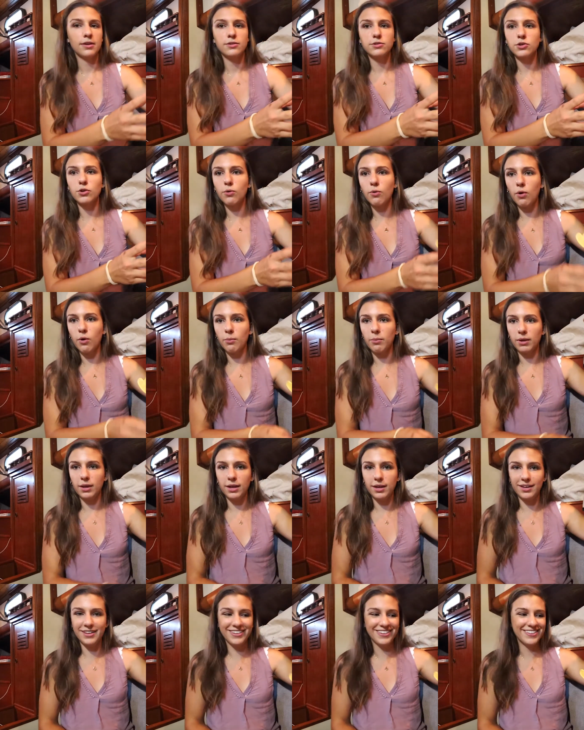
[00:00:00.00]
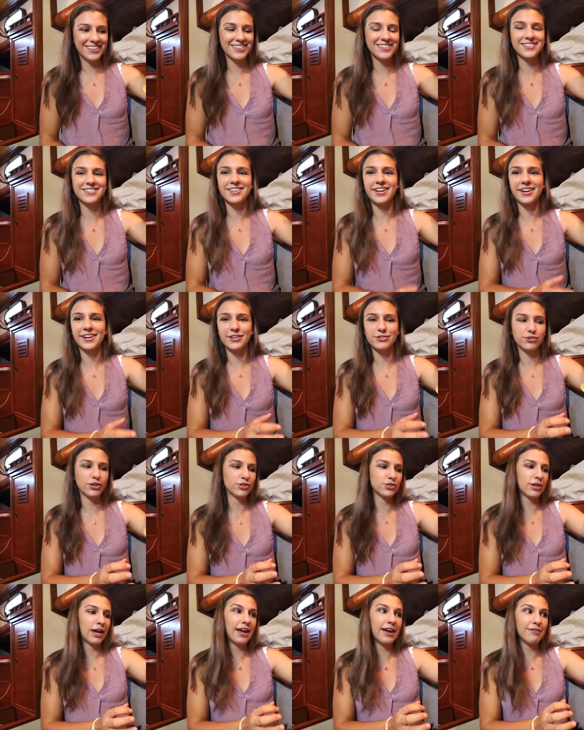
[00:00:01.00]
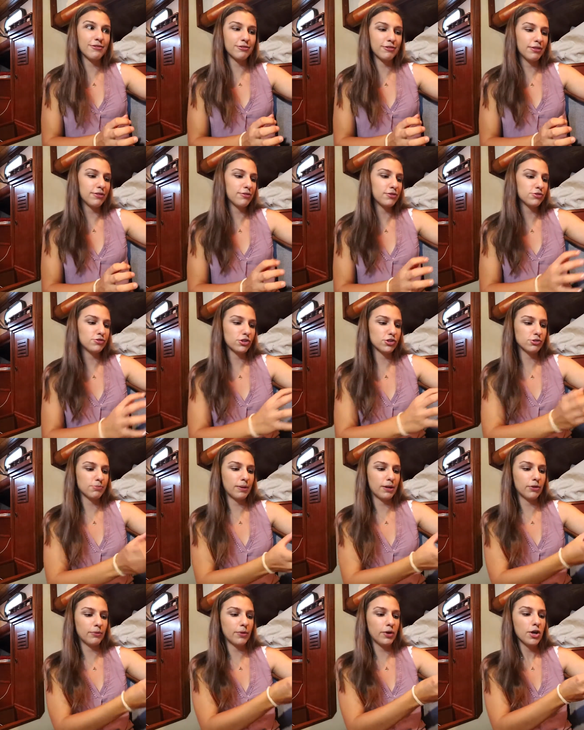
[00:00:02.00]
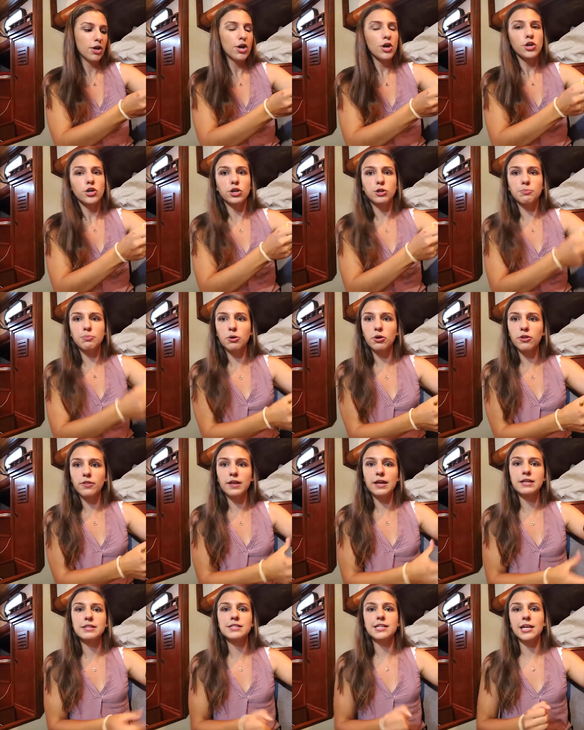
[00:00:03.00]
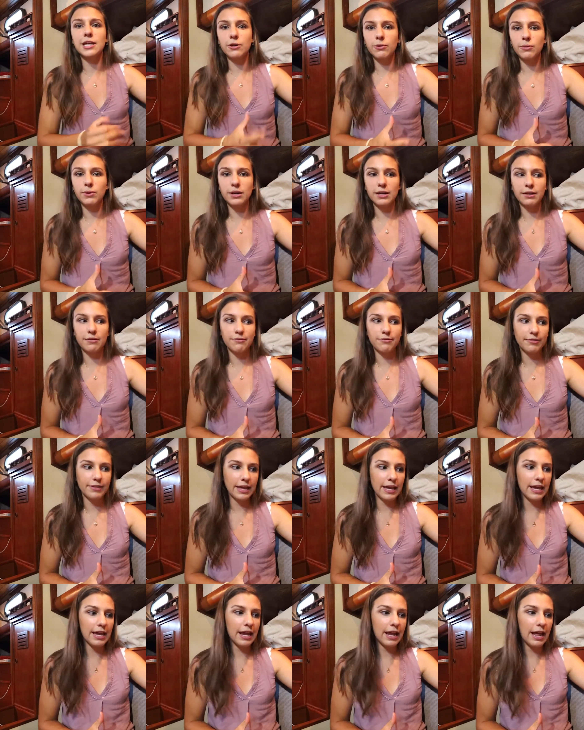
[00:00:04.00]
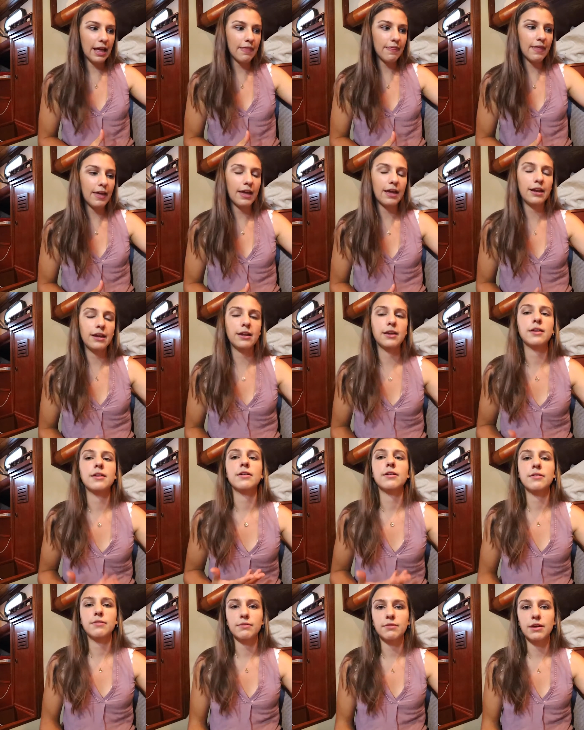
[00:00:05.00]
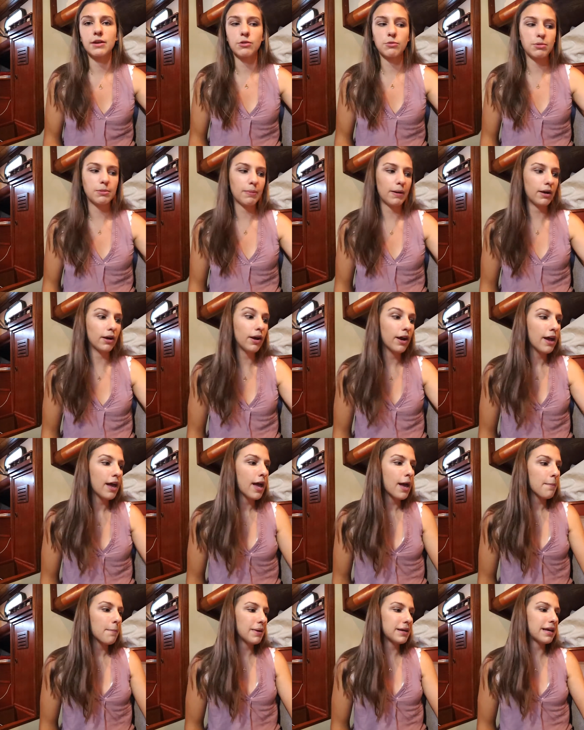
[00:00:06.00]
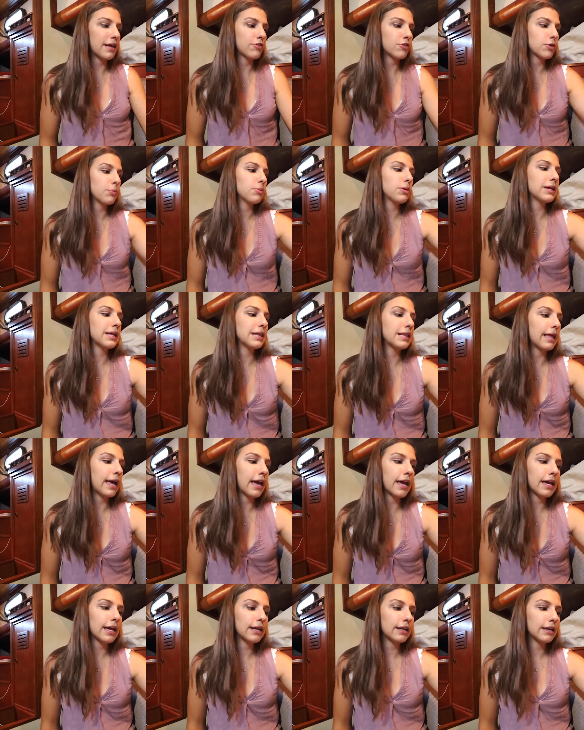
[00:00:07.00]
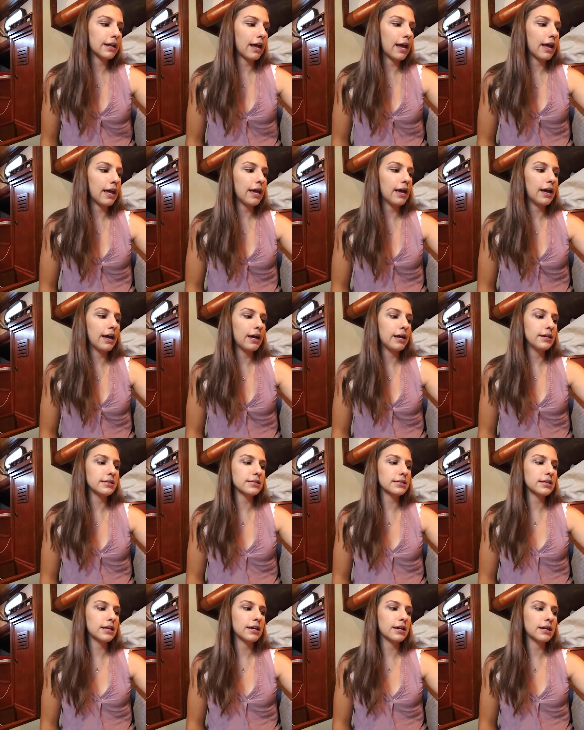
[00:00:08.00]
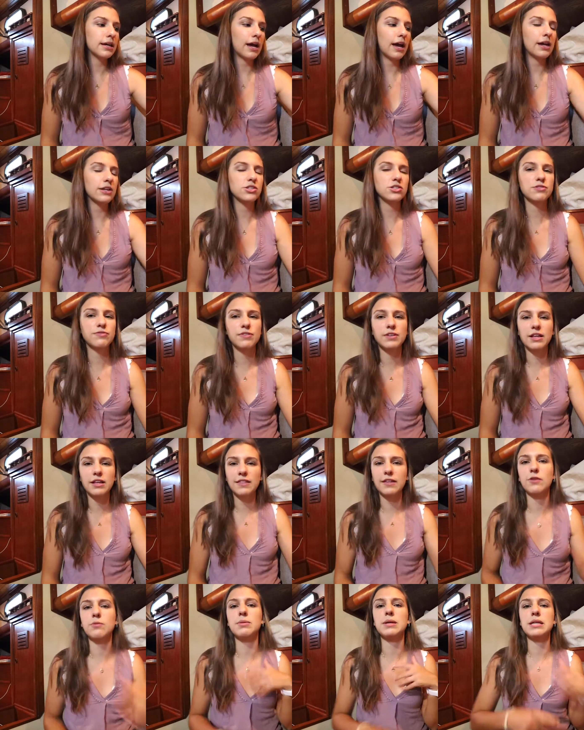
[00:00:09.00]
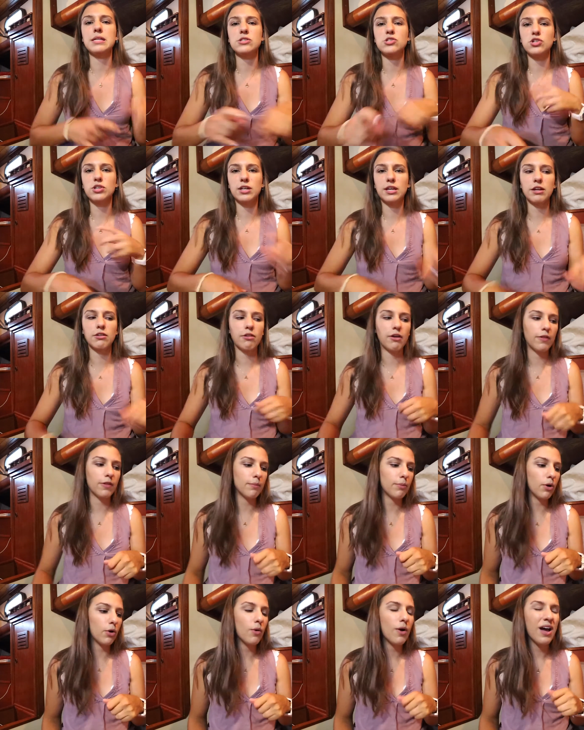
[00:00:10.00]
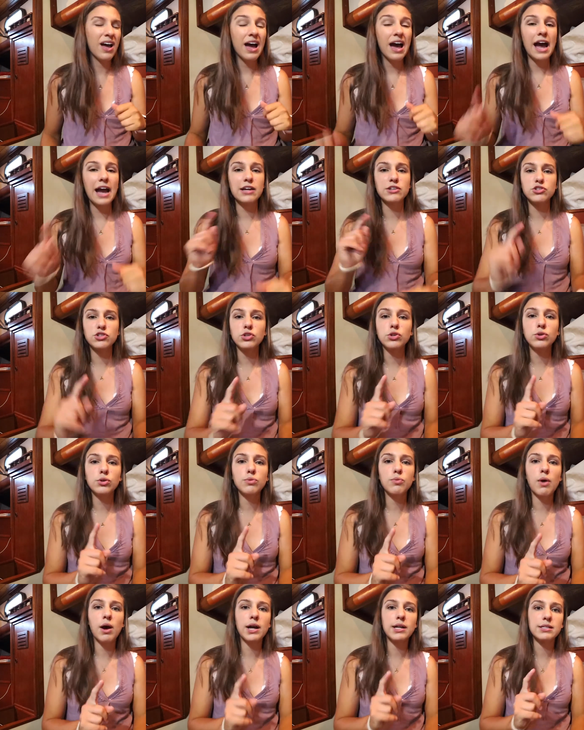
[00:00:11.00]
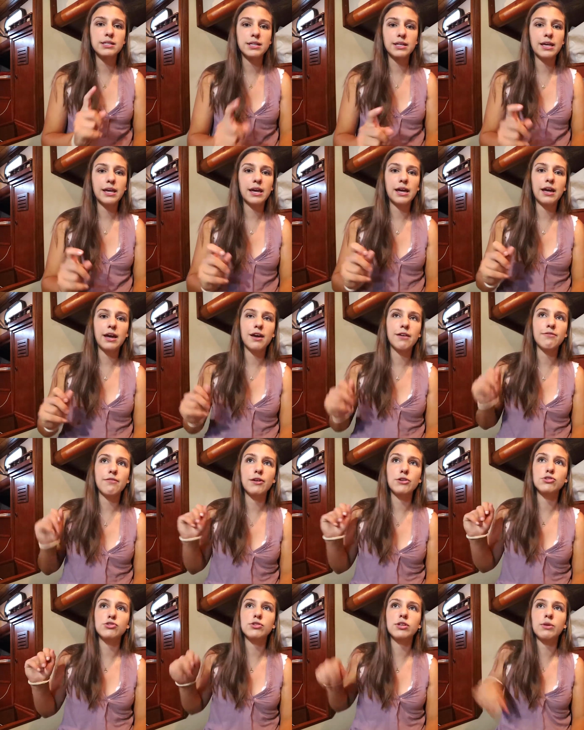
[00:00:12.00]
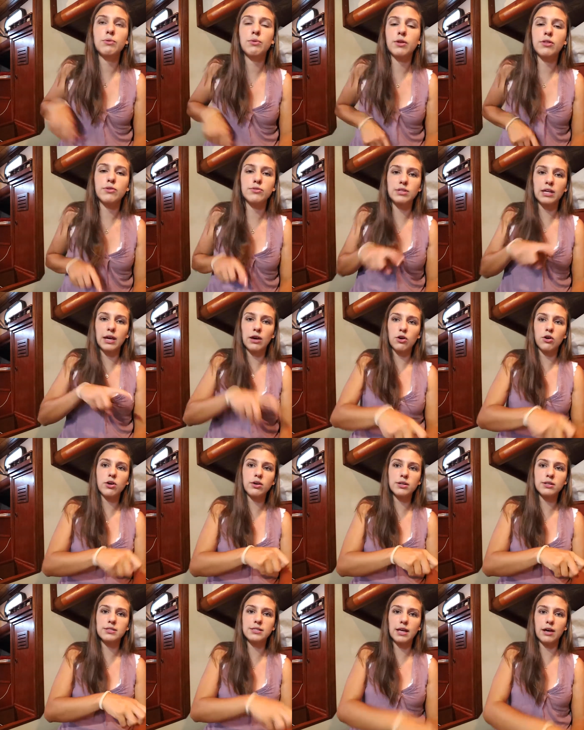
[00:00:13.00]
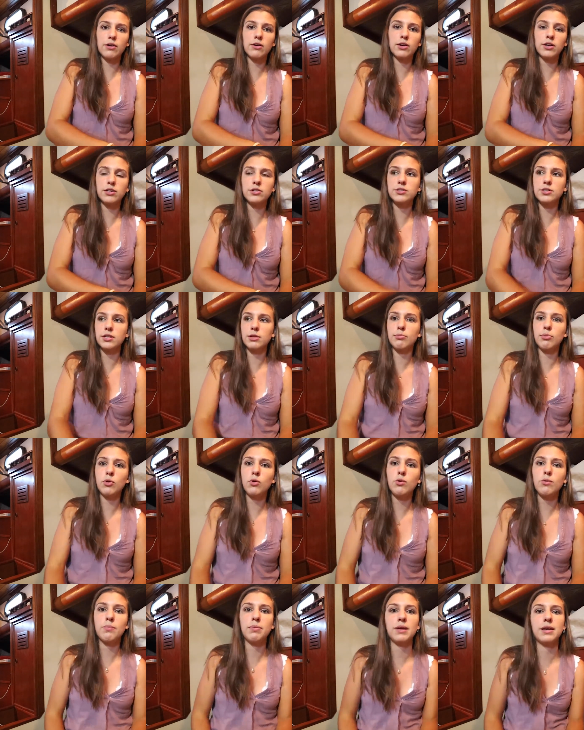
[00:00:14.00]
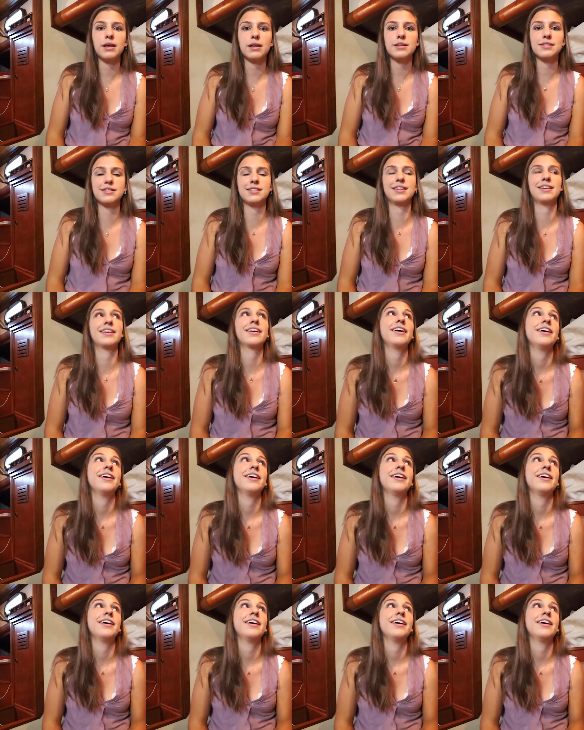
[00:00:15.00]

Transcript: don't quote me, this is not an instruction, I haven't read the instruction manual. You'd pull this, it would inflate, and then it would be better. But yet they're pretty light, and I just feel like they'd be easier to get around the boat. I do want to get eventually one of those like hooks that hook you to the boat because